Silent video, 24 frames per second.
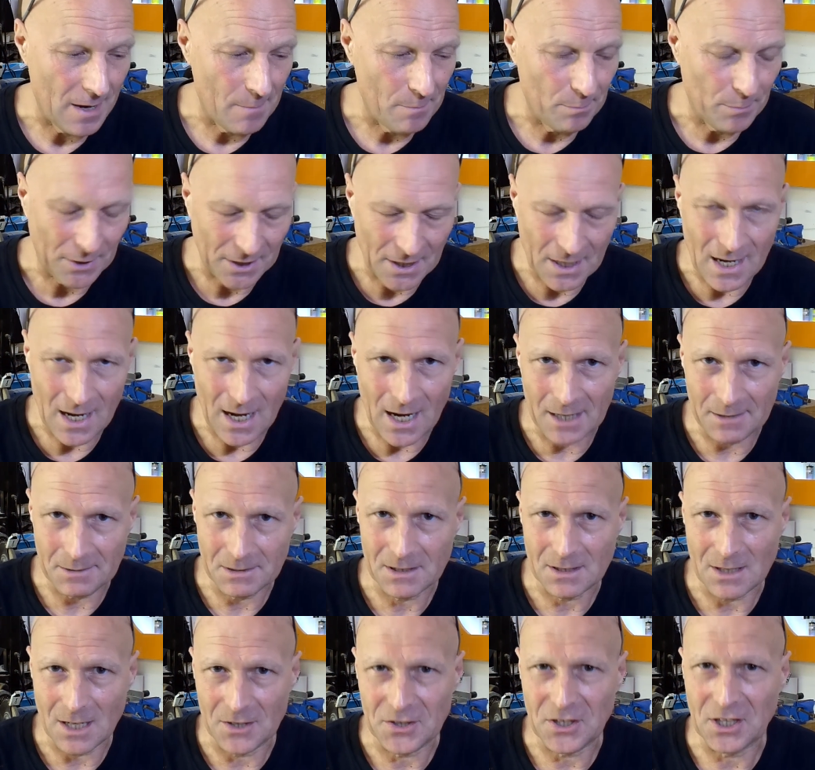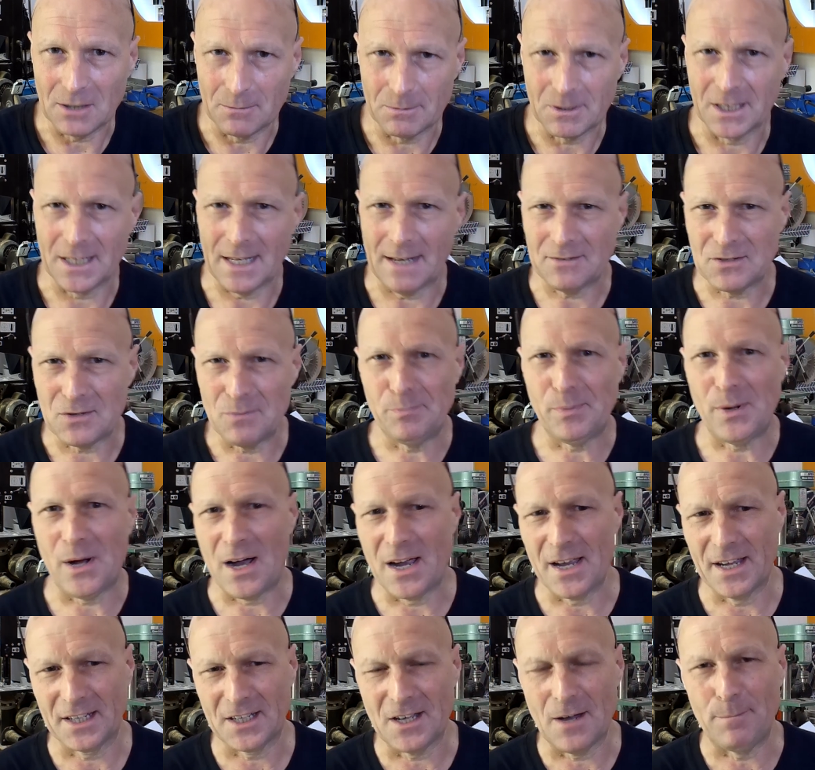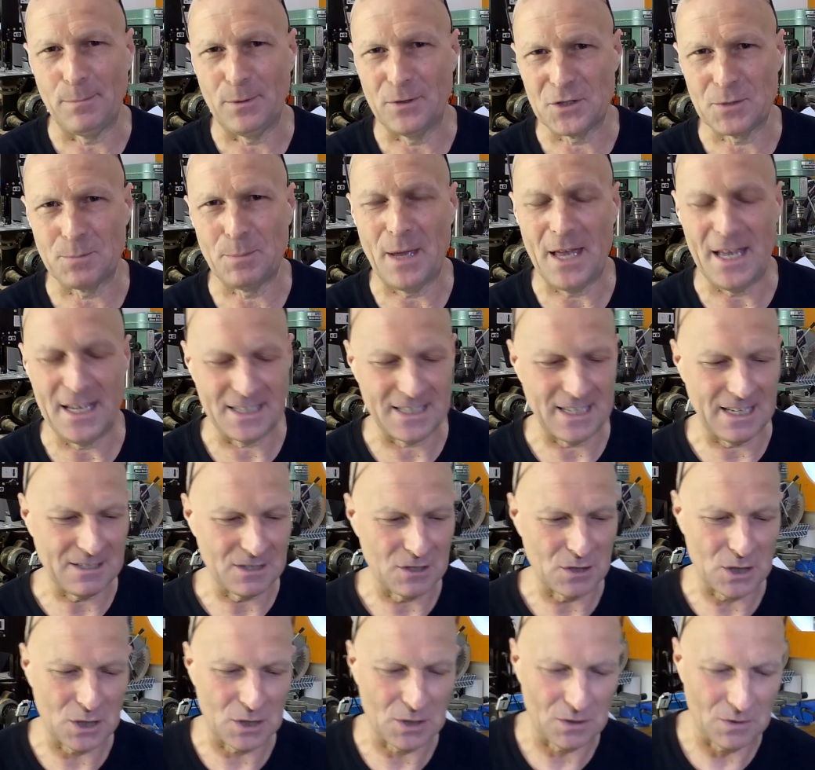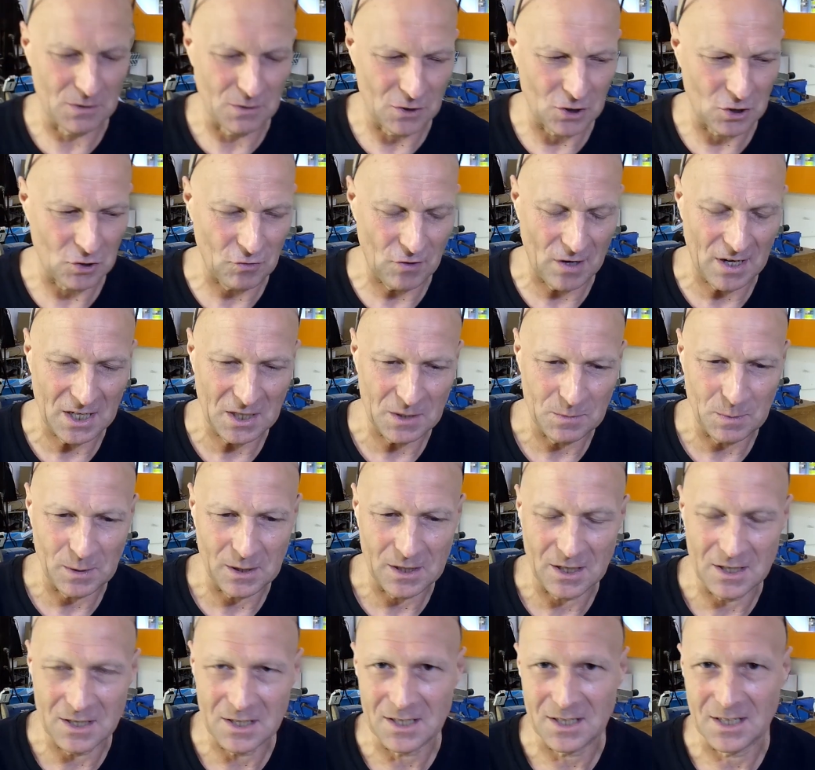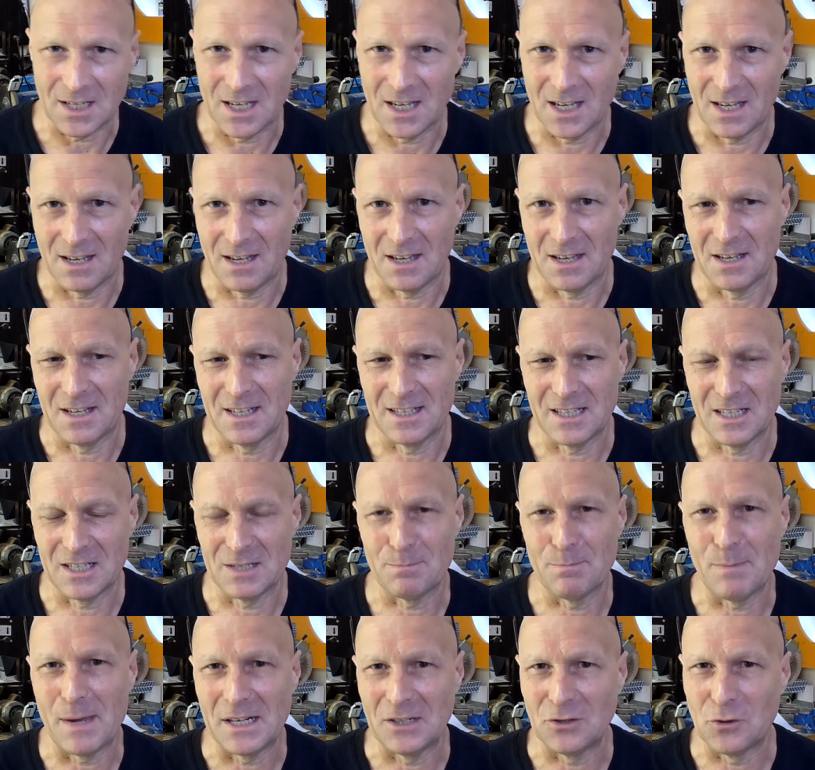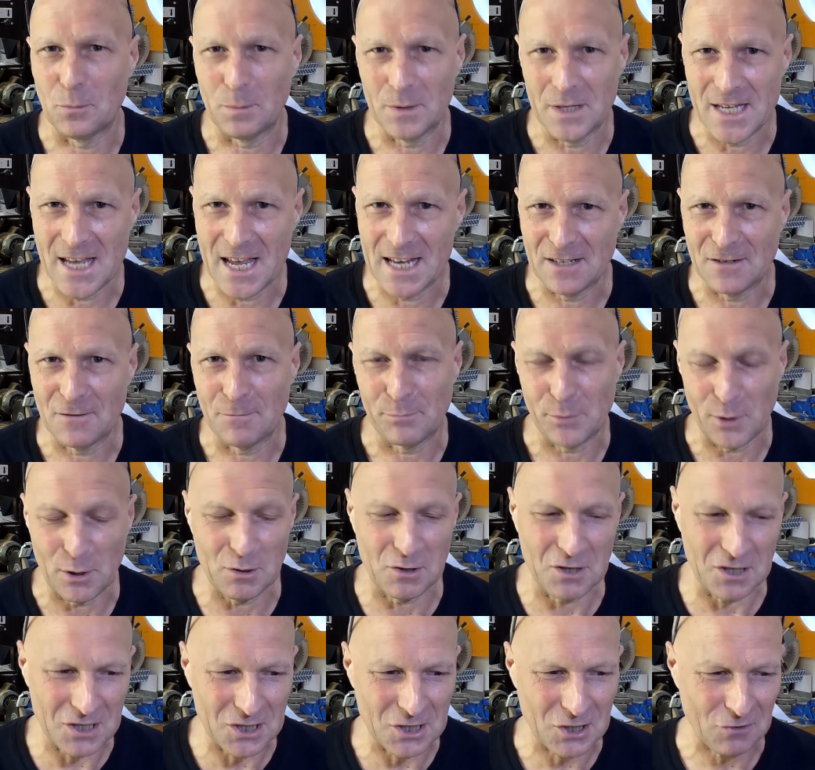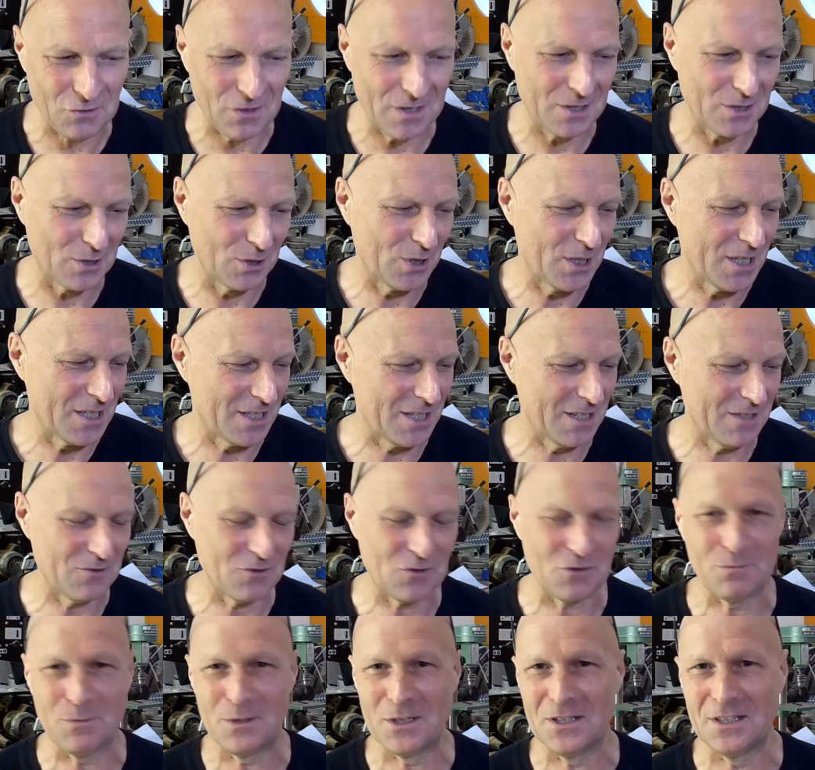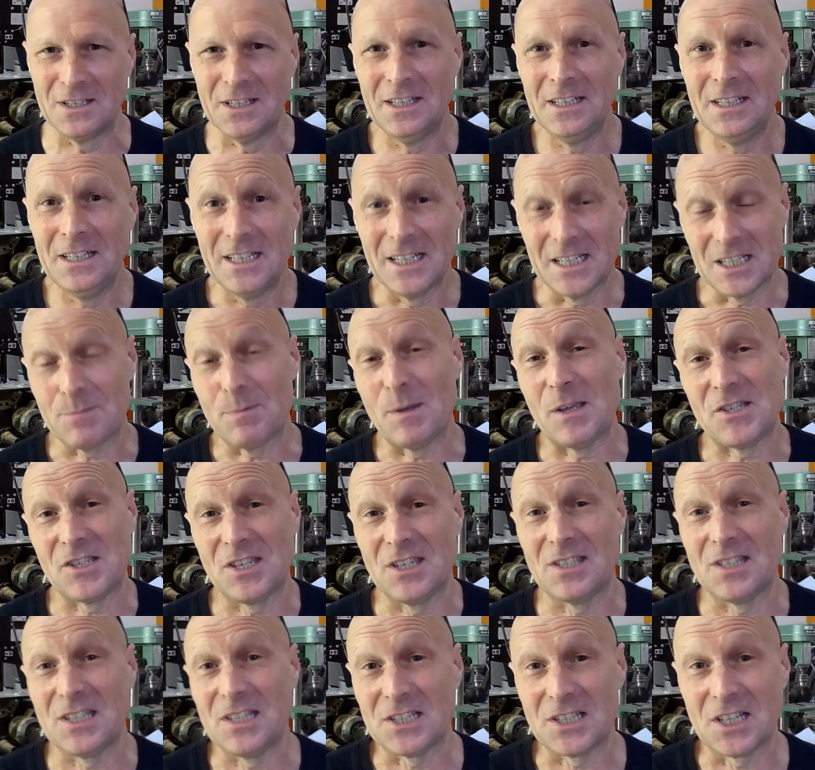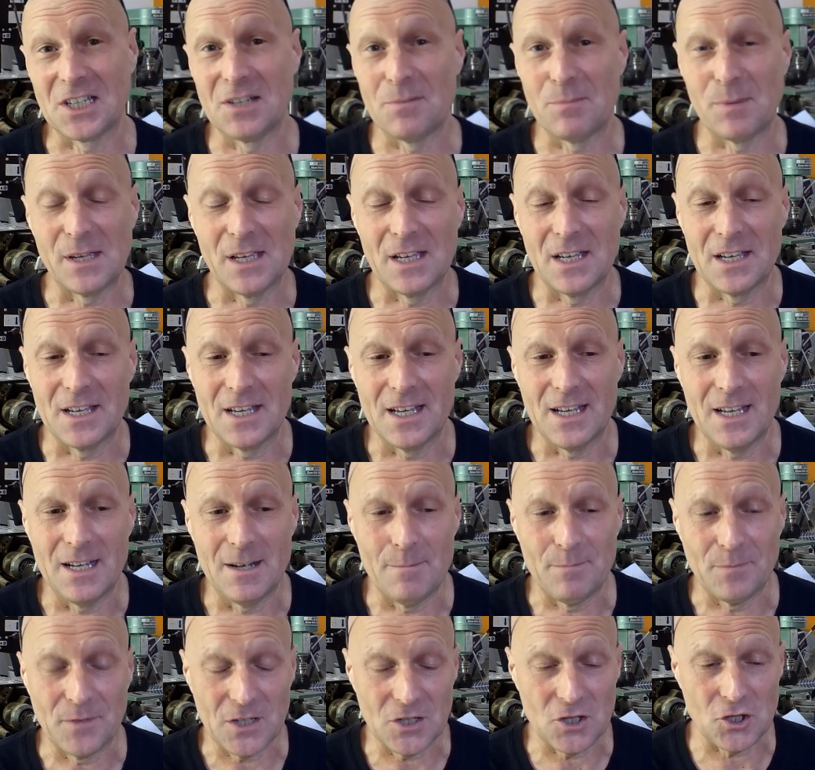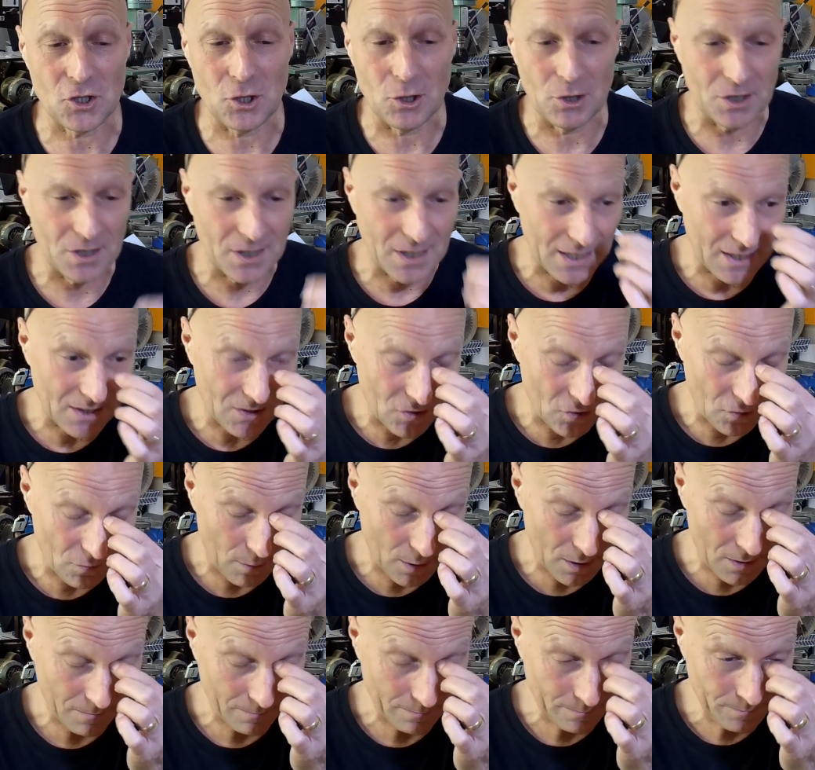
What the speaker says: But I think I'm going to have to buy a couple of spare sets of strings because this may not be the end of broken strings on this instrument, especially as it's going to be a student instrument.